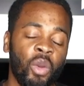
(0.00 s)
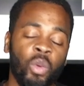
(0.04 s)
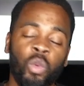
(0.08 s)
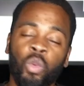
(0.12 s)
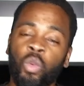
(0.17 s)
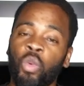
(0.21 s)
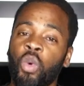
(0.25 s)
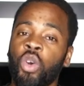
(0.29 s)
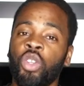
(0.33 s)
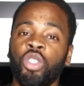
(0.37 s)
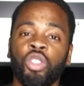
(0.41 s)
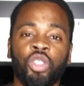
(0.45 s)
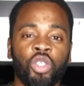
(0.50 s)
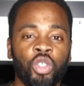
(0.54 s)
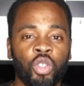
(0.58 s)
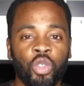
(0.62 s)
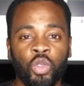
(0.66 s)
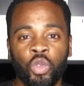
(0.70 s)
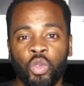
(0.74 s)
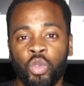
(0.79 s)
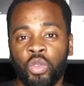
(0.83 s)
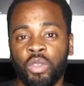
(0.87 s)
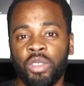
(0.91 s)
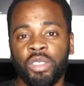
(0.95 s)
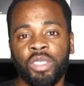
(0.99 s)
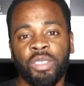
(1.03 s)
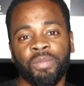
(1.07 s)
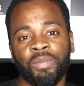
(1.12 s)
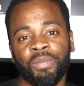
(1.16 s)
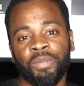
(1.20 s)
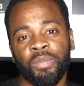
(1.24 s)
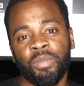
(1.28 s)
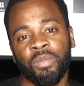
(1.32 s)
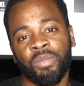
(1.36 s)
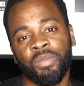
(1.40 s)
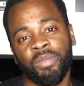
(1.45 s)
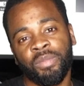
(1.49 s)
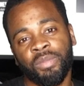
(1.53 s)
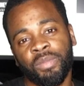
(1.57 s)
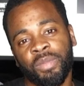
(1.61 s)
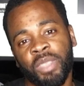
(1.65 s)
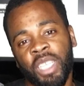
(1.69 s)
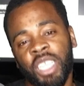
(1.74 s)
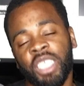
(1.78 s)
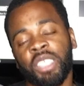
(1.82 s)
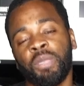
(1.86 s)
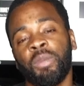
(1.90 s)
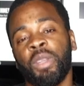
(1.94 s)
want to
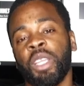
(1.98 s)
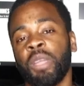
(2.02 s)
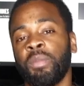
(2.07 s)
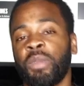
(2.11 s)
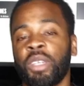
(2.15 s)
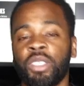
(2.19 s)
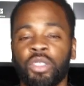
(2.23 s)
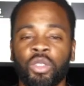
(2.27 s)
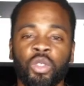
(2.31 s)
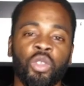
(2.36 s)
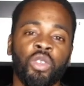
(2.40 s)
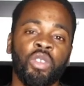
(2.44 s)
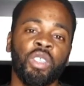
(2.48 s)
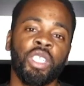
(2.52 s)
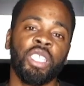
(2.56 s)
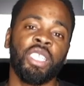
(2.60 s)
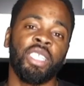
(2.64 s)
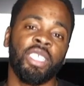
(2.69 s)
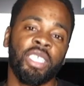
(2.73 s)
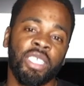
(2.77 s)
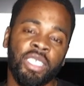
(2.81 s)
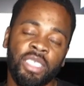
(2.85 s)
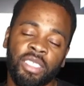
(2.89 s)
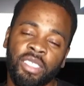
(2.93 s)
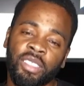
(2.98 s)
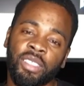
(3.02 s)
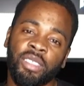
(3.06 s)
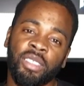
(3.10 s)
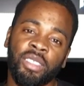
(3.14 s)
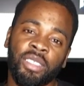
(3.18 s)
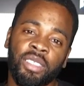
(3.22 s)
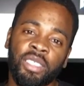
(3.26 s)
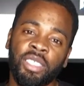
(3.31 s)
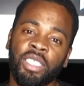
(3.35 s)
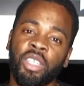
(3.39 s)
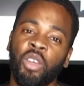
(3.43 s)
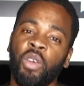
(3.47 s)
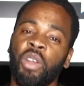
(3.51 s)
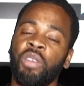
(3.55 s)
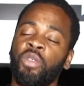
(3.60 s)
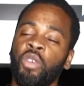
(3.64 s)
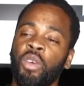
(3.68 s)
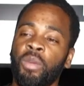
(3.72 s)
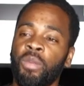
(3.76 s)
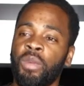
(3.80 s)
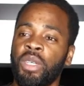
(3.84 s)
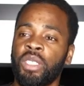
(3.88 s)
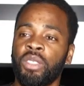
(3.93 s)
explain my story, tell
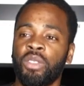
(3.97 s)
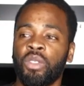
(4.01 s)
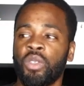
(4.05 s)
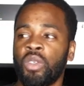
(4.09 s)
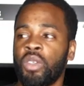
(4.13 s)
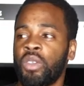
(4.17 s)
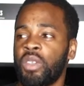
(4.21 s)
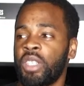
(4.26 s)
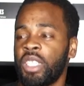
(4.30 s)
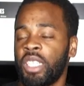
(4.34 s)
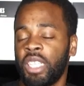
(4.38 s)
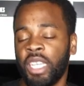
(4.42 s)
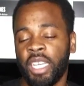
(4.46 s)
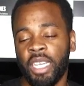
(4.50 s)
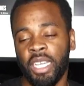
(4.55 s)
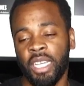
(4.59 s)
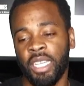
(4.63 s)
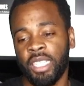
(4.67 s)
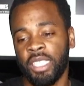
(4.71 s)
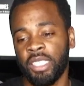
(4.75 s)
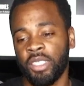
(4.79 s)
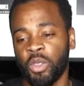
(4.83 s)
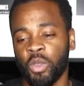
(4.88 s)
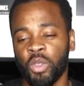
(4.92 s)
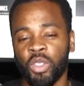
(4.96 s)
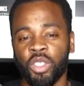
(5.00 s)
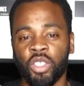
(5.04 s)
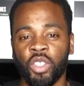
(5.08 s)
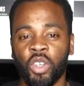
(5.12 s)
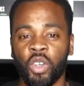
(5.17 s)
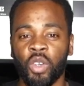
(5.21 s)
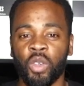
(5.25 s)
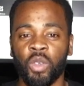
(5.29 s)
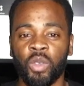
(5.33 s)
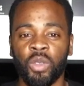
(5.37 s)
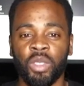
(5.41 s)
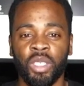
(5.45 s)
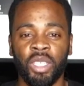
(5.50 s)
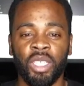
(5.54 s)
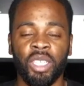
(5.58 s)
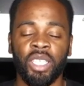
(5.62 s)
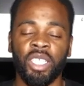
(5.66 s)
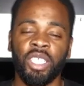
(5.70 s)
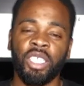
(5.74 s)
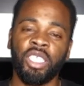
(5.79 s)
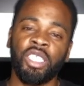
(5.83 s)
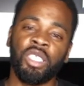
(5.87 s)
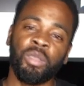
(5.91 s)
everyone my story, and also
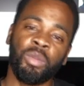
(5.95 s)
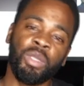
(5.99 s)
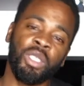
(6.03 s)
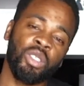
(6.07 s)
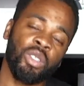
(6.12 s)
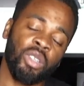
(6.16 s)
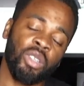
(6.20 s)
speak